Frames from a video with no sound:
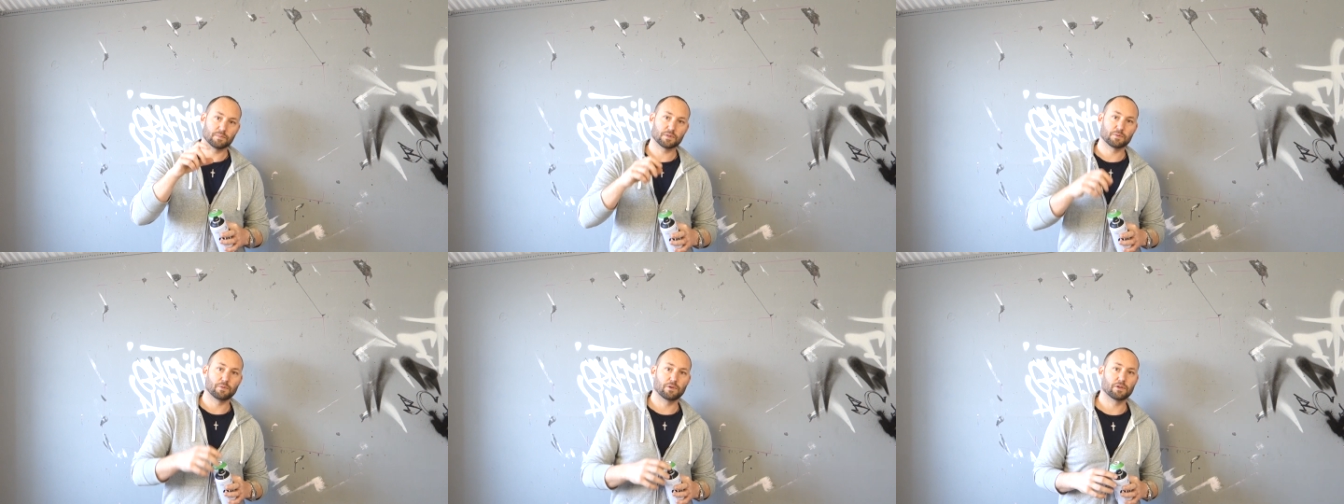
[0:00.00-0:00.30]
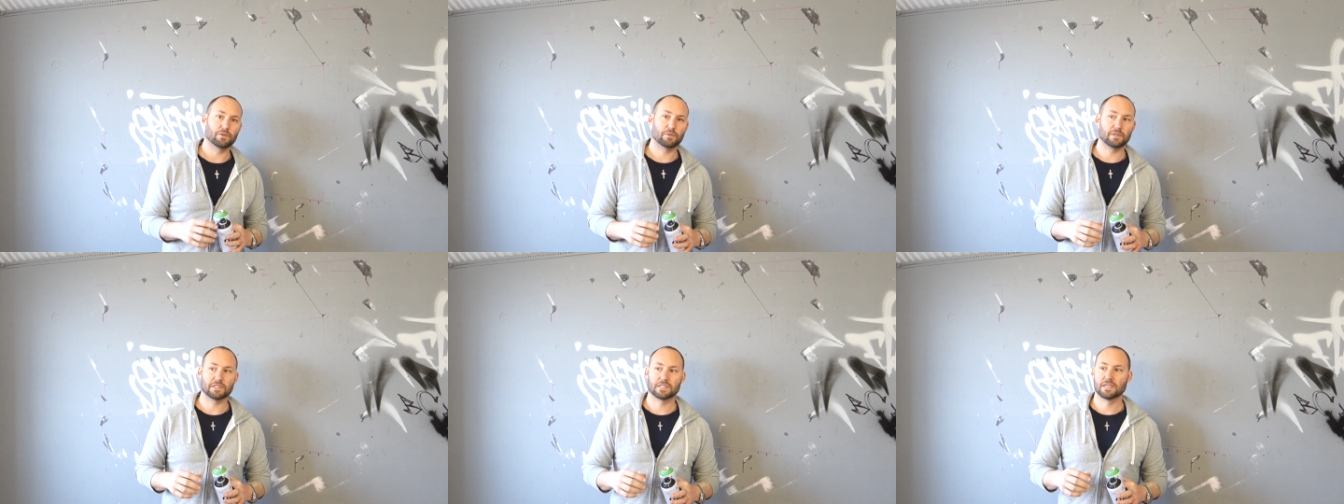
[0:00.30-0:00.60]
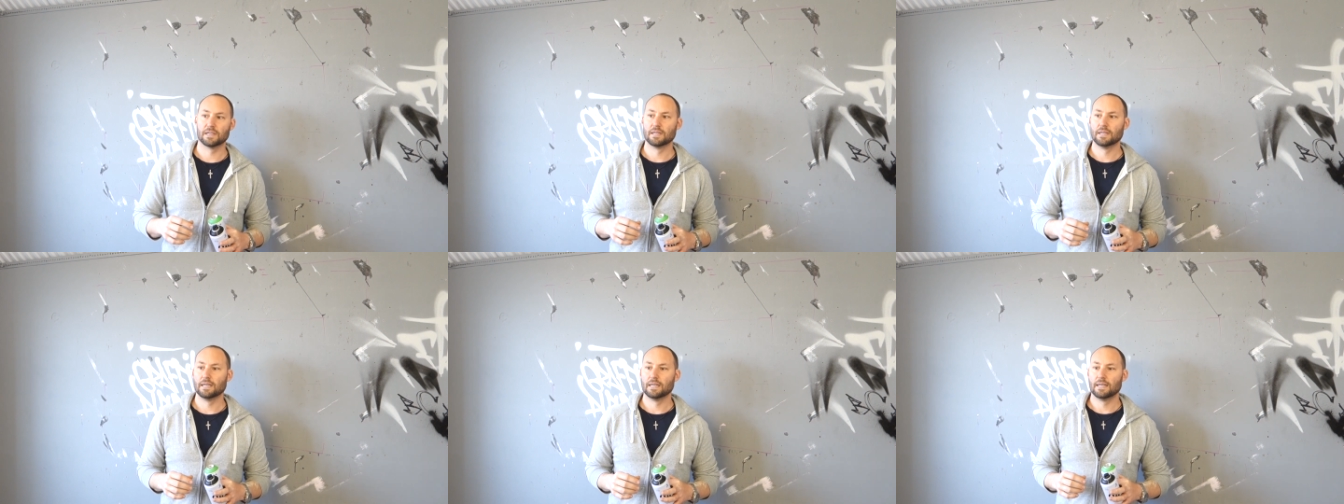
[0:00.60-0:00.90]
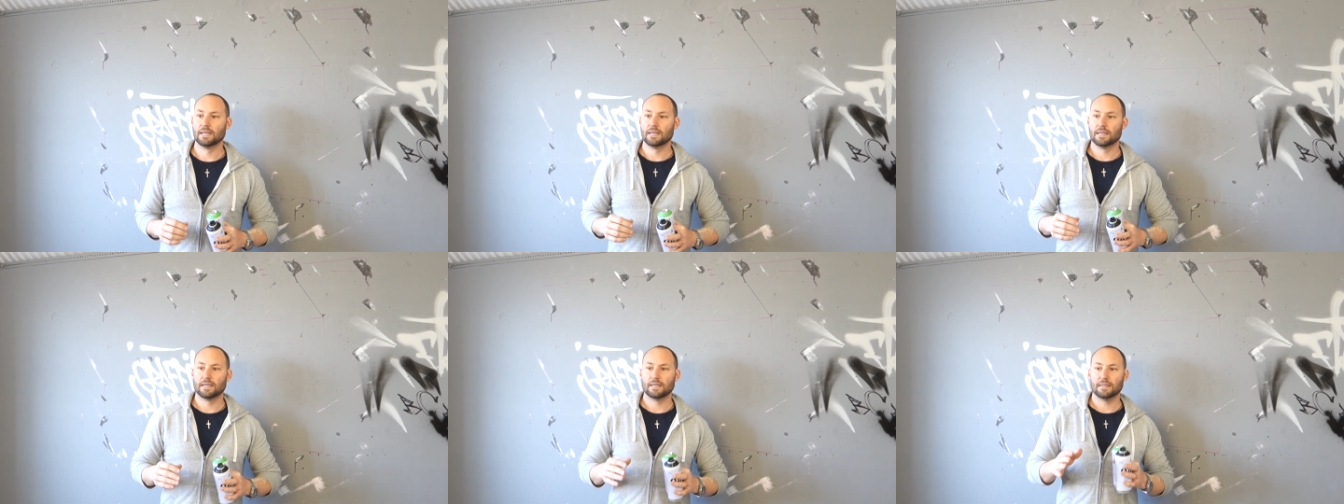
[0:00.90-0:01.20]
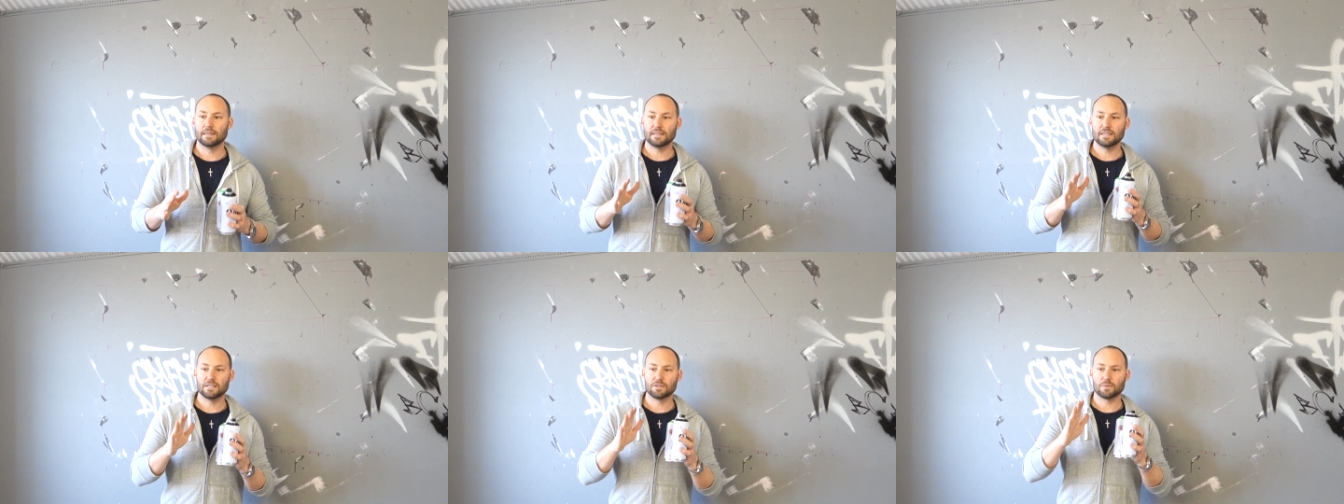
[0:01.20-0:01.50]
smaller ones.
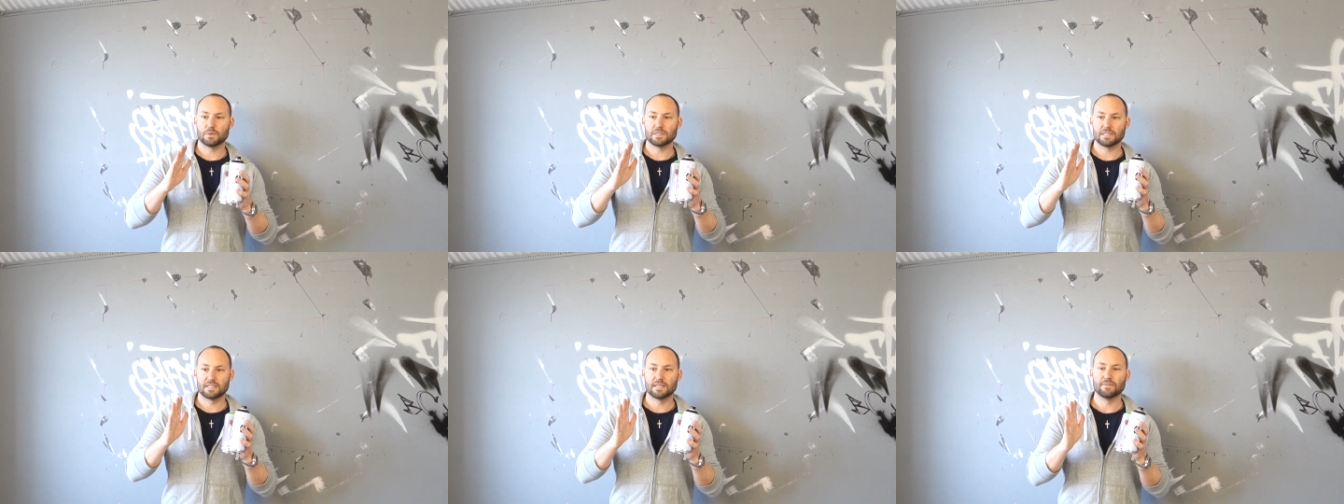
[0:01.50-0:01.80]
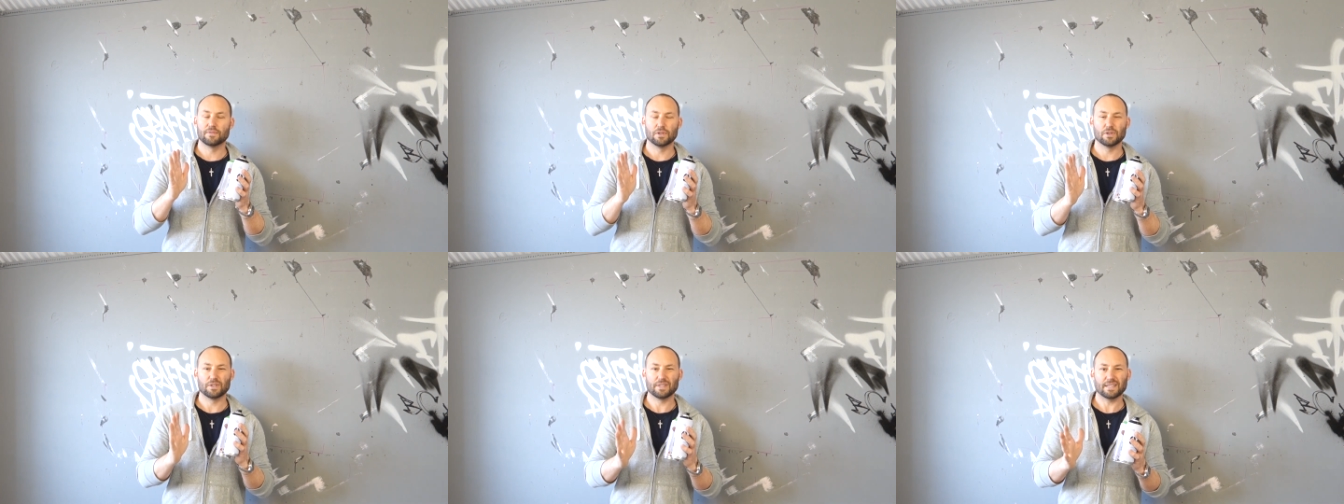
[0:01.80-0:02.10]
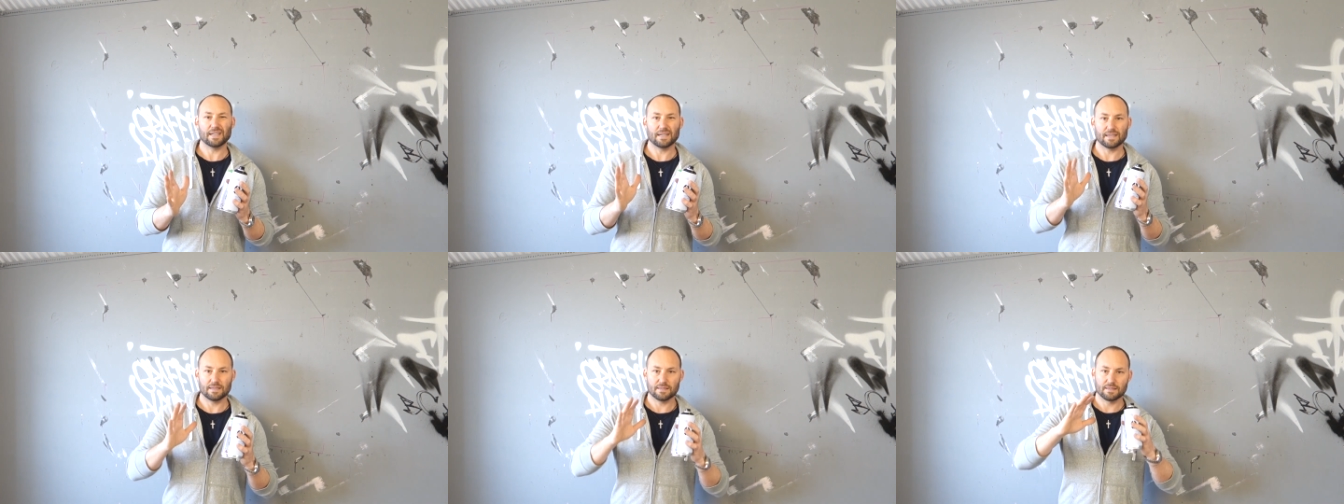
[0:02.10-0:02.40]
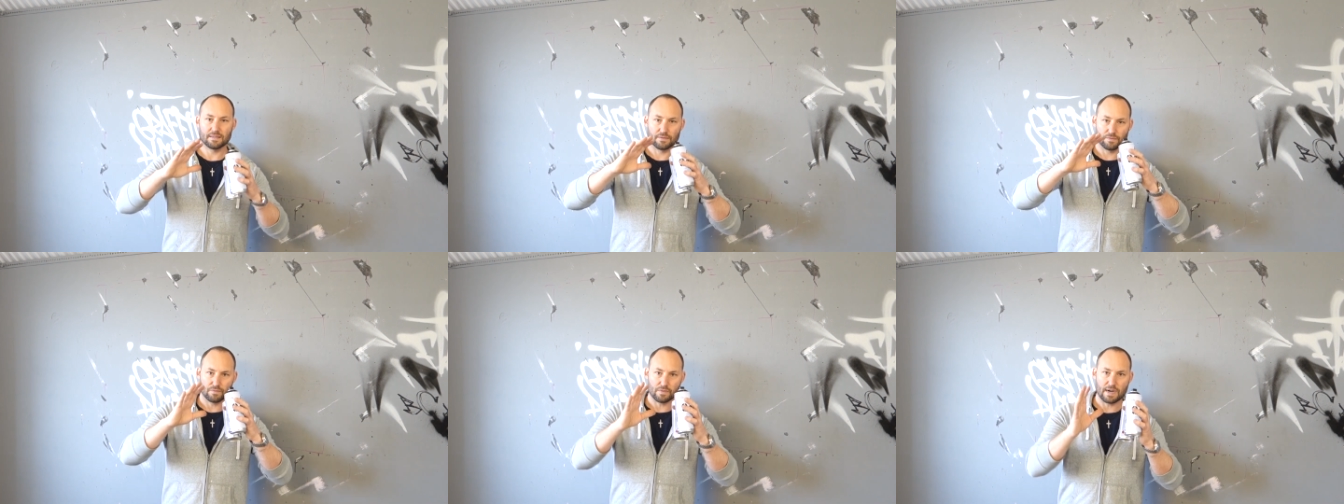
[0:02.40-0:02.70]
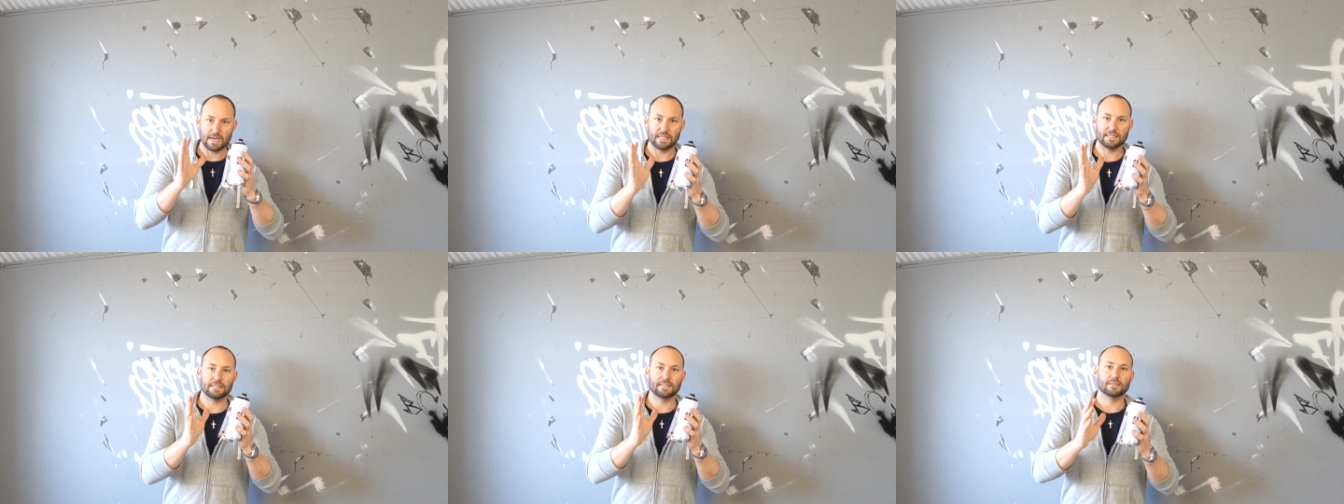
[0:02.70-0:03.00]
These ones give you a nice,
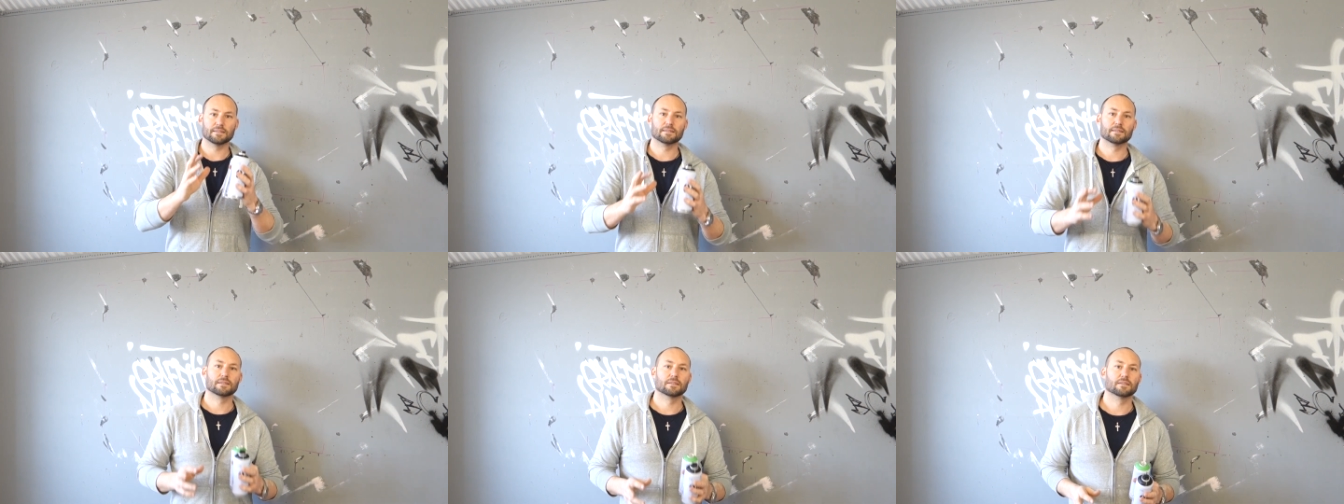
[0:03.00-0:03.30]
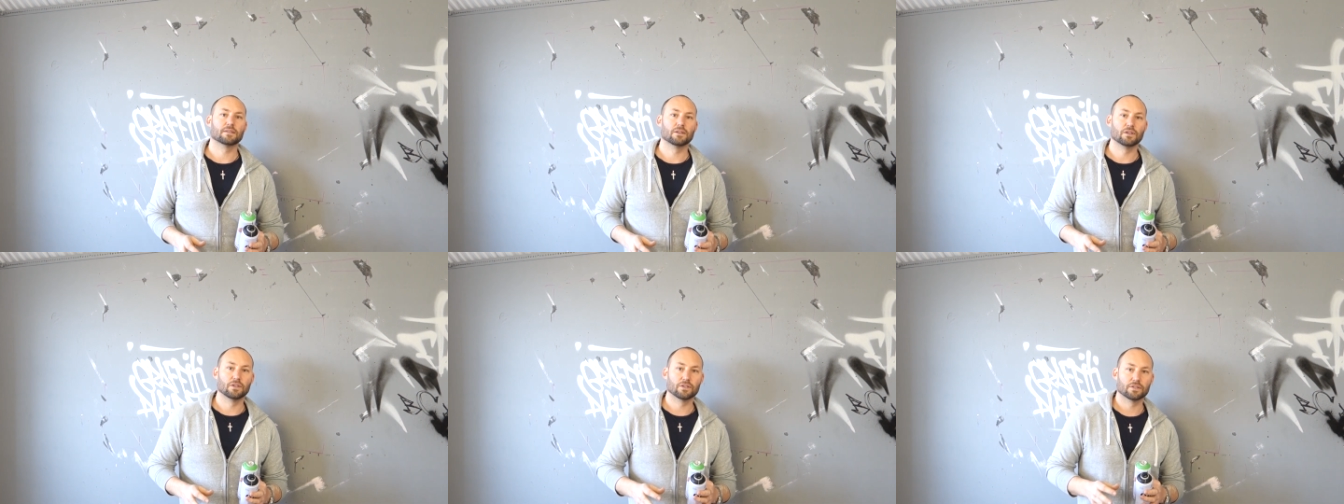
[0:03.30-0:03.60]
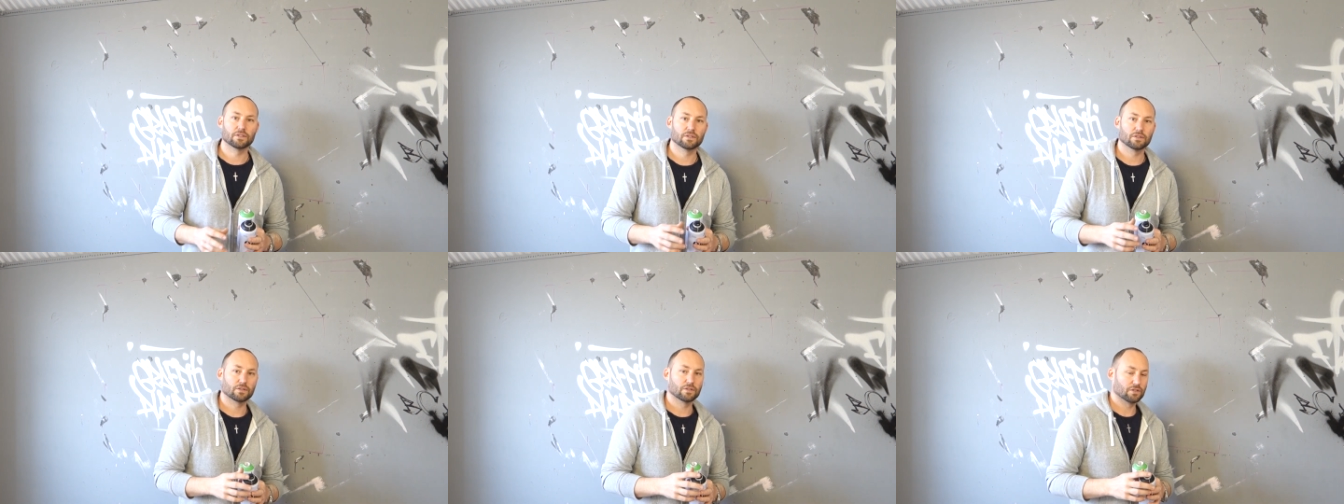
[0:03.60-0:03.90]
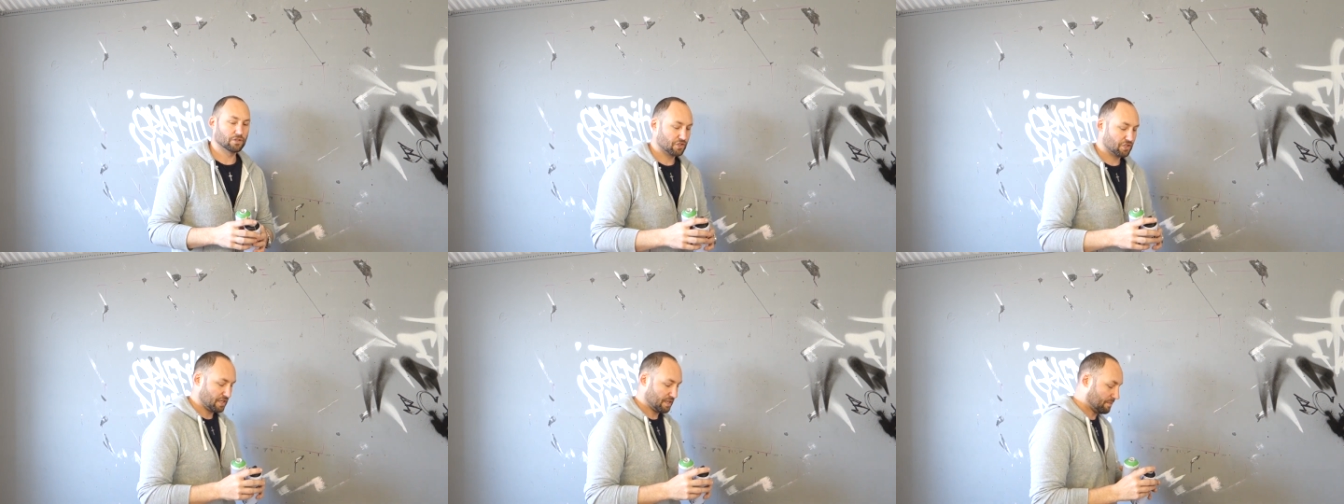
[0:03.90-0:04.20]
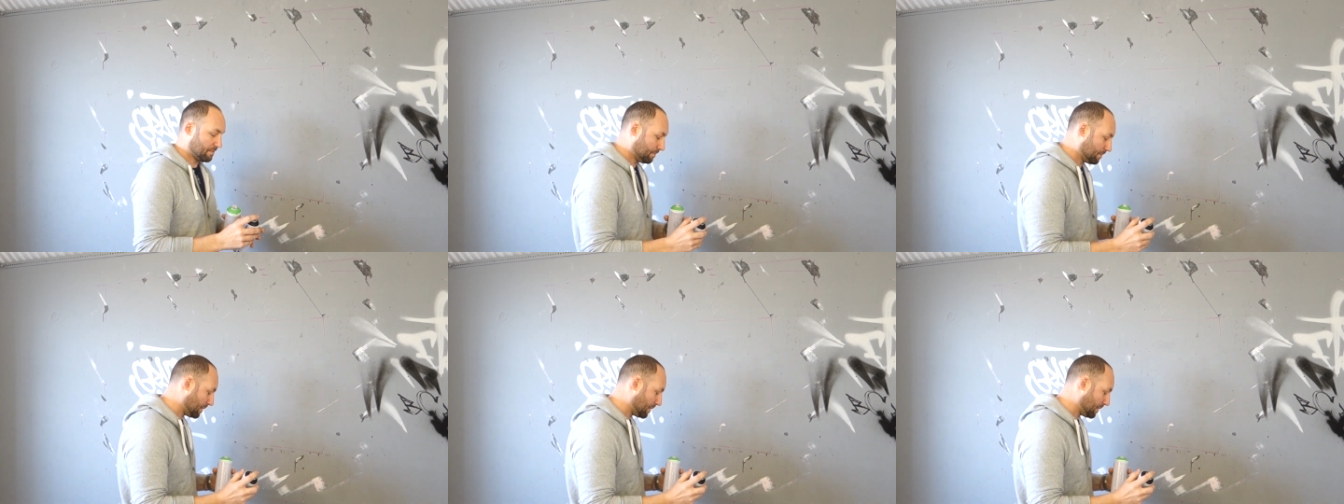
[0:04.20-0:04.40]
rounded look, good shape.